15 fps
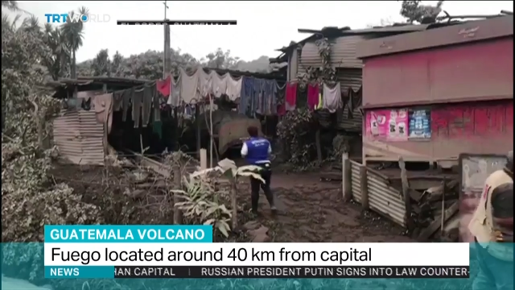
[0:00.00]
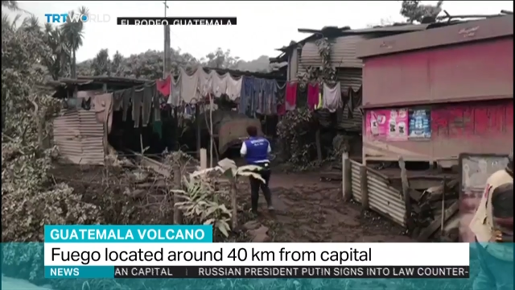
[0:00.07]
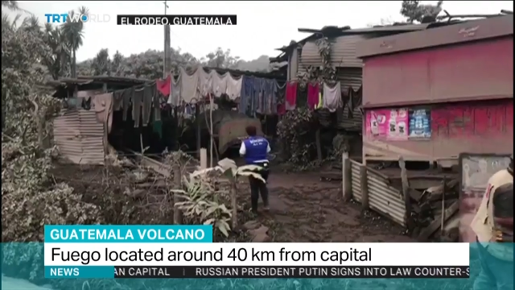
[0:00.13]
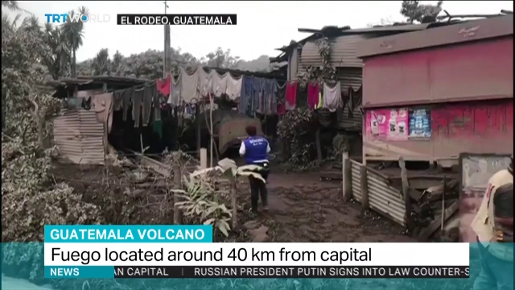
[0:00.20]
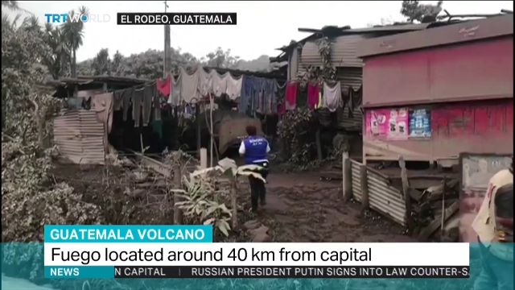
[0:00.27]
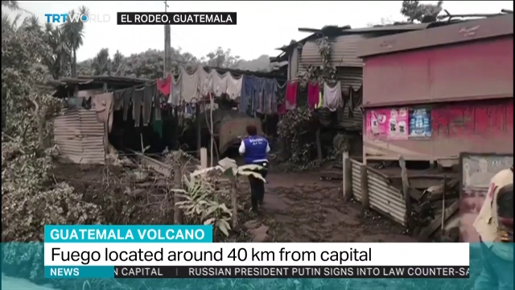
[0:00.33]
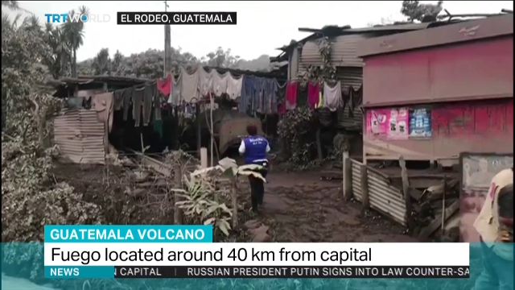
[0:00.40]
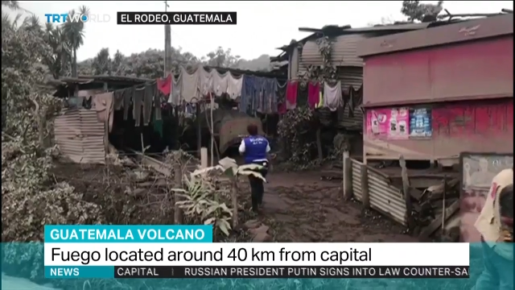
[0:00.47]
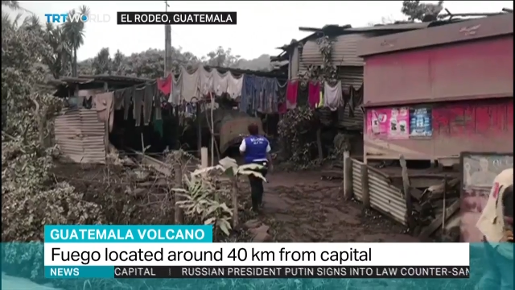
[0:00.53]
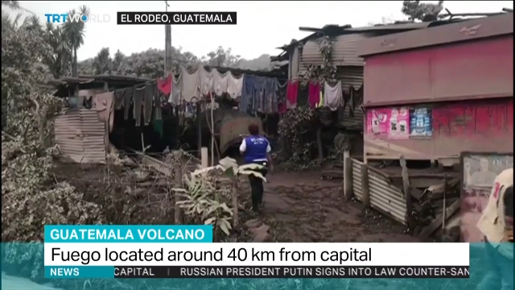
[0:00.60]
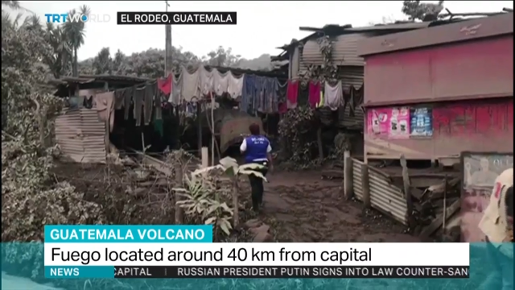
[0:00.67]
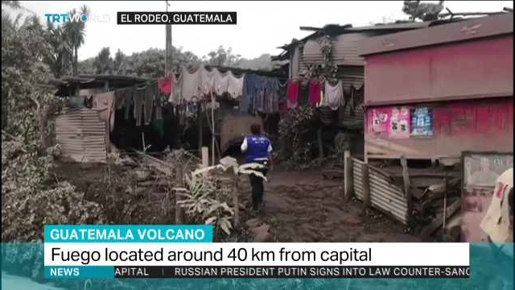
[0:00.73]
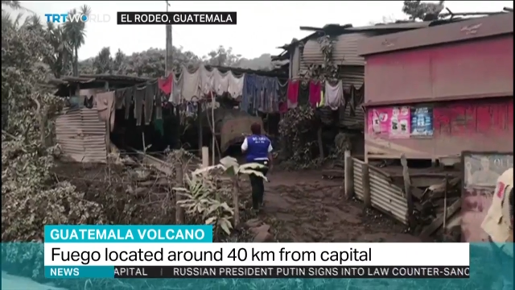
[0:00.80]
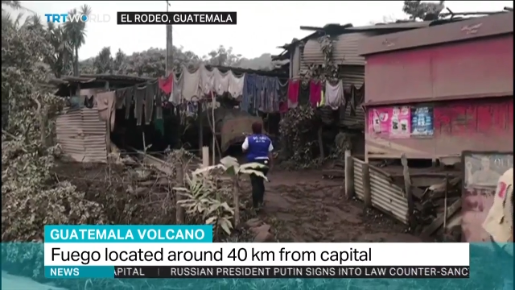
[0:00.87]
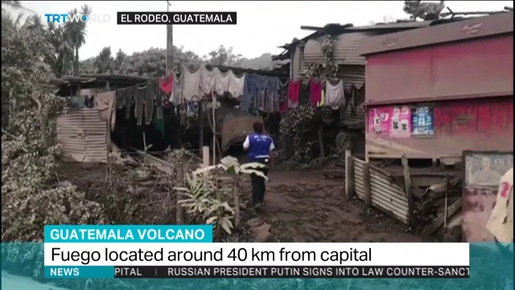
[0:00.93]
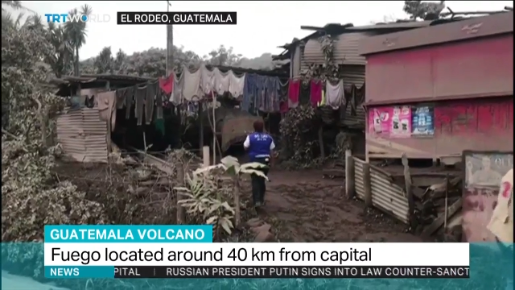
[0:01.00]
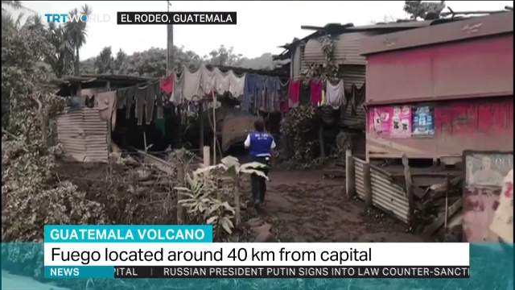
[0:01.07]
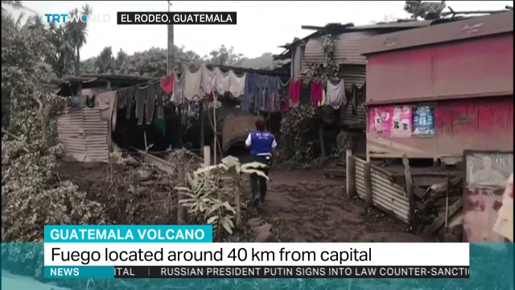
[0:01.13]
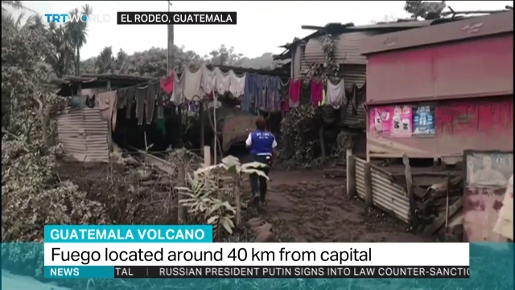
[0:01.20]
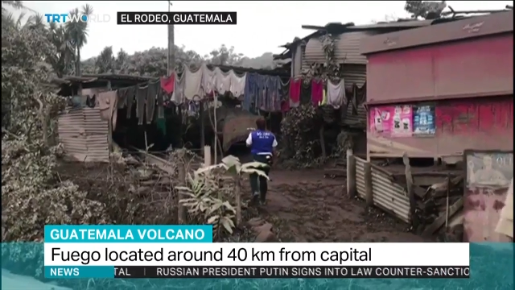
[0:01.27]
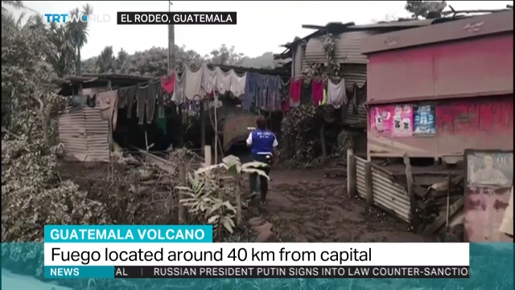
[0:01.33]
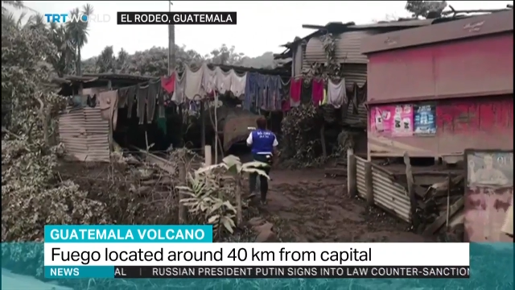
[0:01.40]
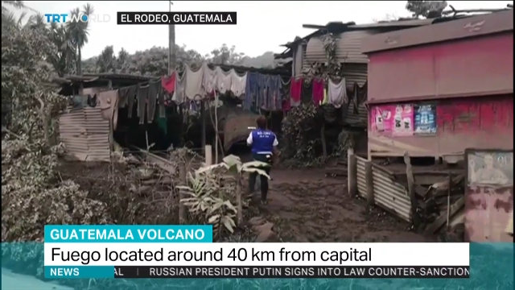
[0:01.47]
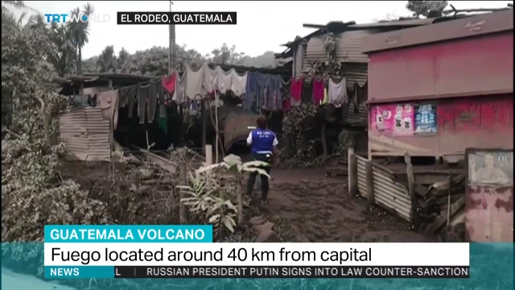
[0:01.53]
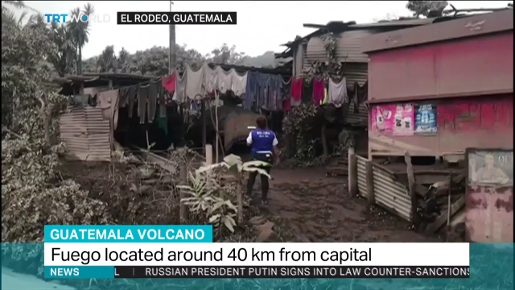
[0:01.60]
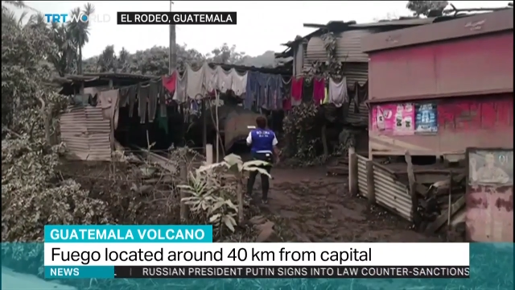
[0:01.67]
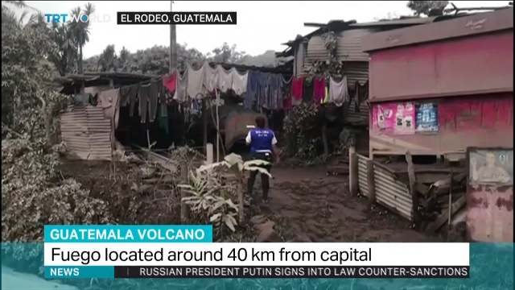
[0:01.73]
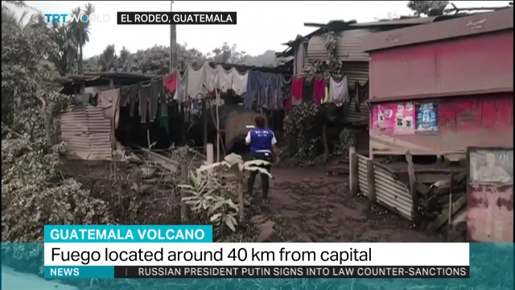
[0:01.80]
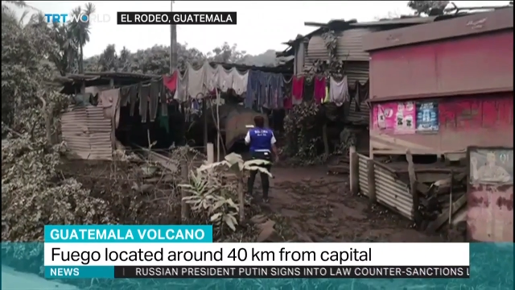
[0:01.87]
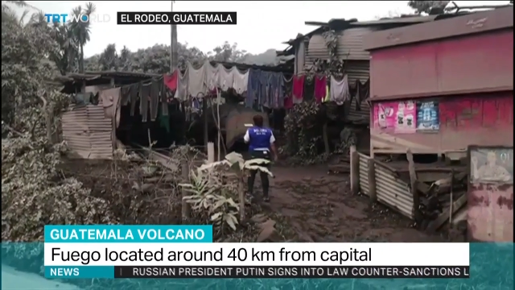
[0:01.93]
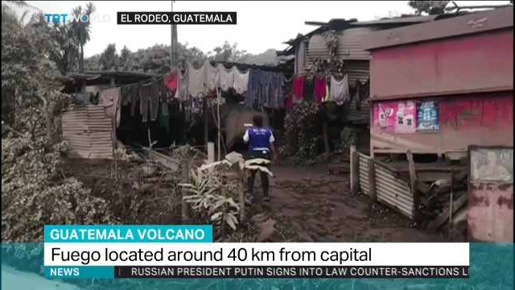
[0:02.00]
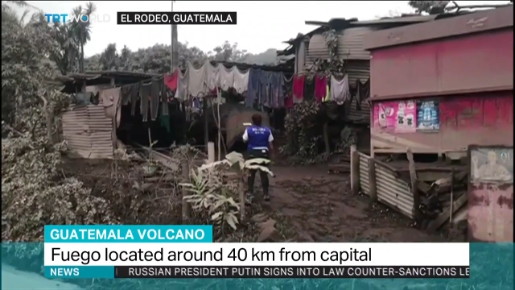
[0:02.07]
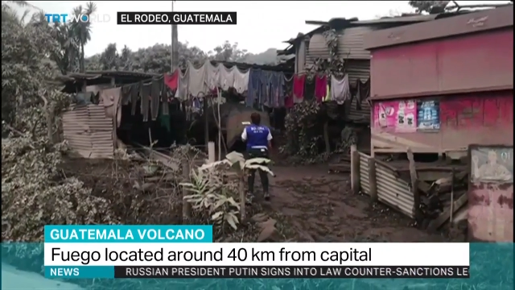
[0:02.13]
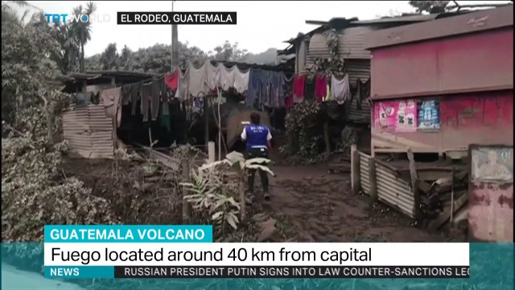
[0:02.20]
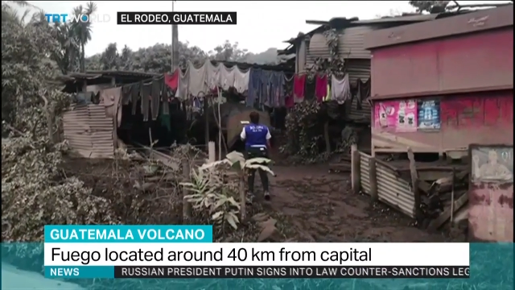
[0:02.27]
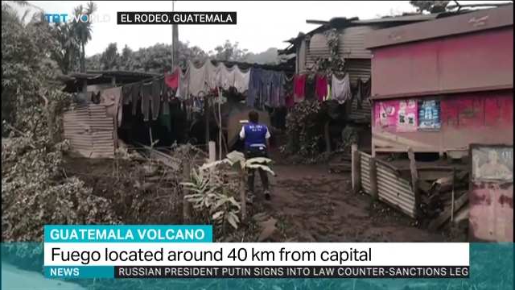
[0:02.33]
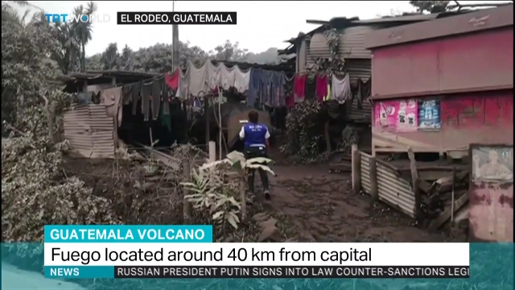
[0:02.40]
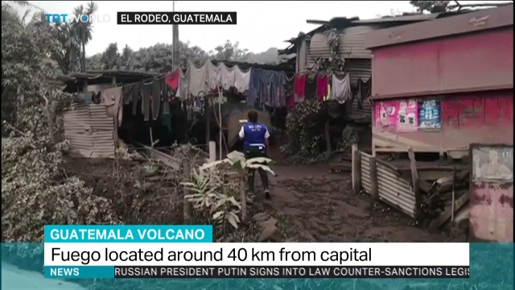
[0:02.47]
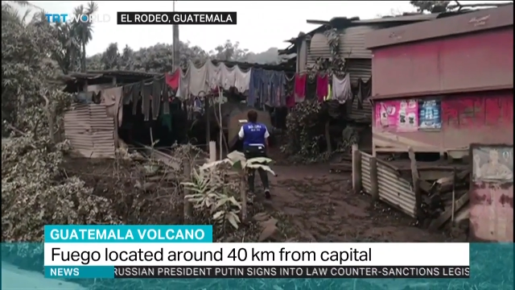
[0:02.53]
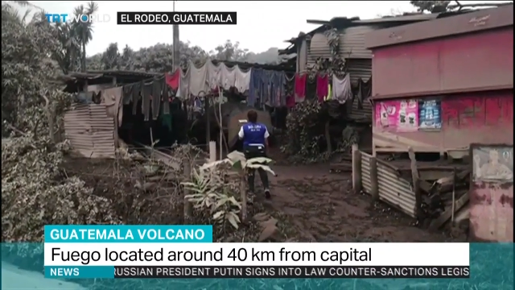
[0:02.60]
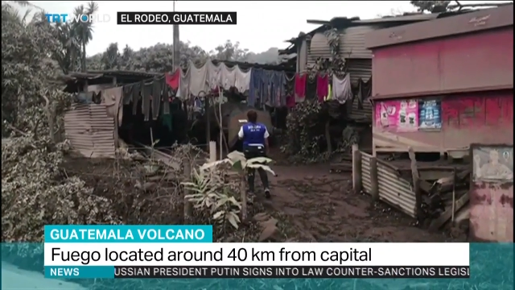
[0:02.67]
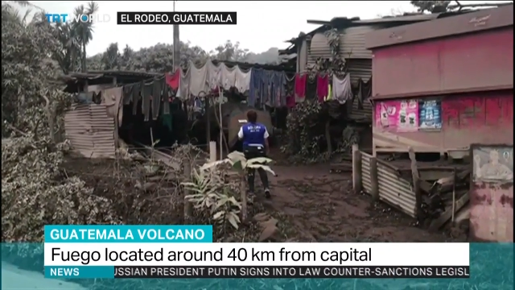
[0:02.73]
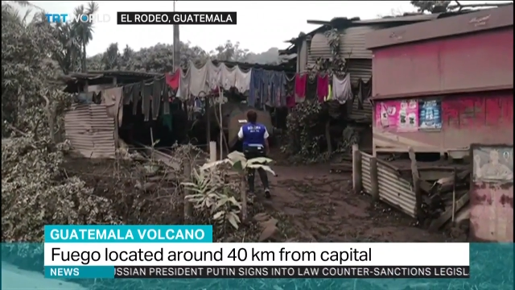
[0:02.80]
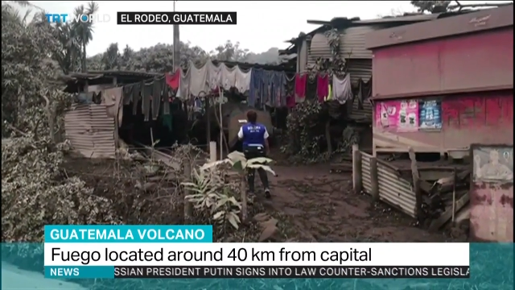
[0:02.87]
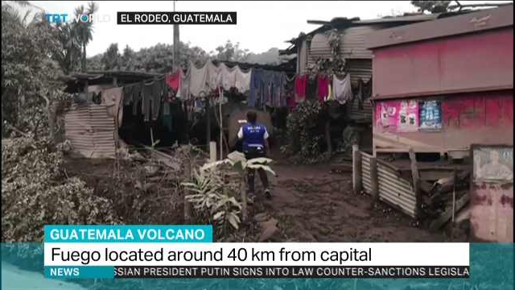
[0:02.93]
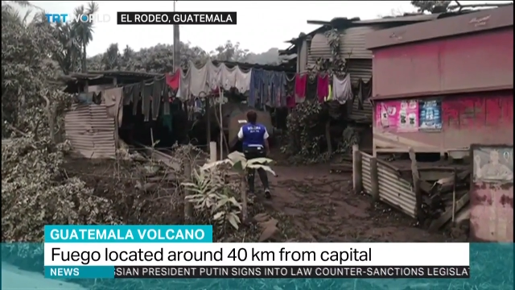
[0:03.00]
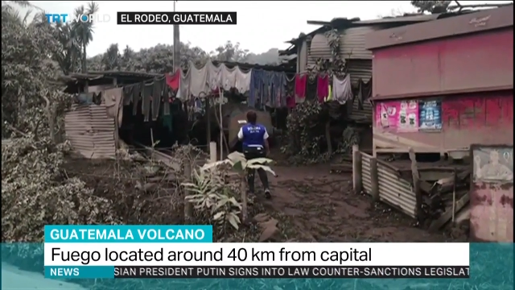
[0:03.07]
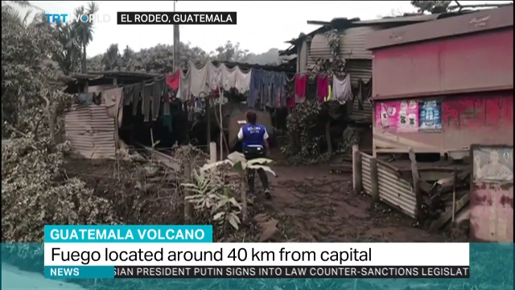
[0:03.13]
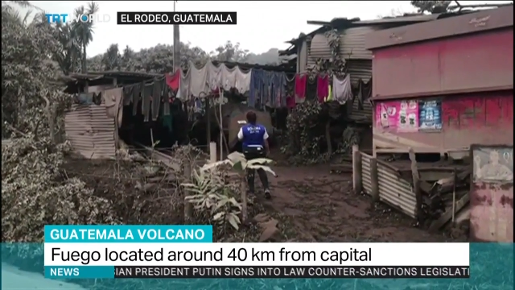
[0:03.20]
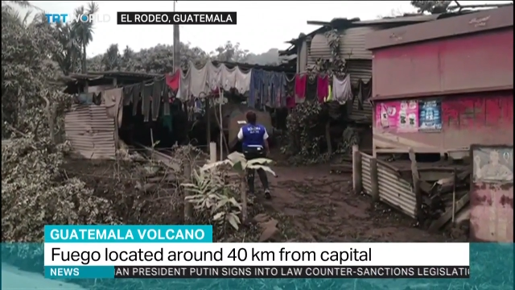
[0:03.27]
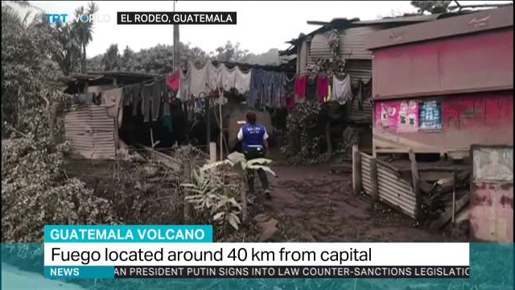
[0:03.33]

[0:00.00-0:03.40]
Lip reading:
(no speaker visible)